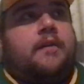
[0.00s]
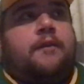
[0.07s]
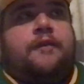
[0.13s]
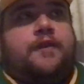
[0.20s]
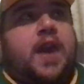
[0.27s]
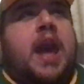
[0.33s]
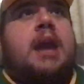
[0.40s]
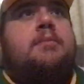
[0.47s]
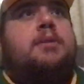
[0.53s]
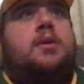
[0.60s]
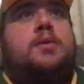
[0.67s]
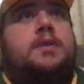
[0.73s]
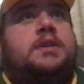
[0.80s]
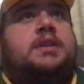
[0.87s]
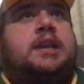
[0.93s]
Faber
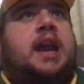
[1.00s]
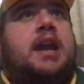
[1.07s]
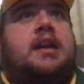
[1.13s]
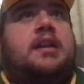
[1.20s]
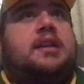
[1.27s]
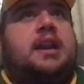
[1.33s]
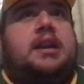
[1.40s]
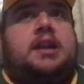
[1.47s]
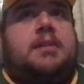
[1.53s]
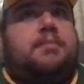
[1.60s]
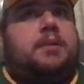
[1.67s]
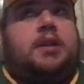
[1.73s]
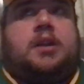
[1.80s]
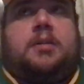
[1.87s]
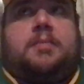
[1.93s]
was kind of dinged
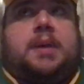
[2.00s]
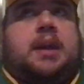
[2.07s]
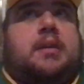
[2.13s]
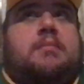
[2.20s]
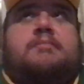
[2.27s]
up a little bit.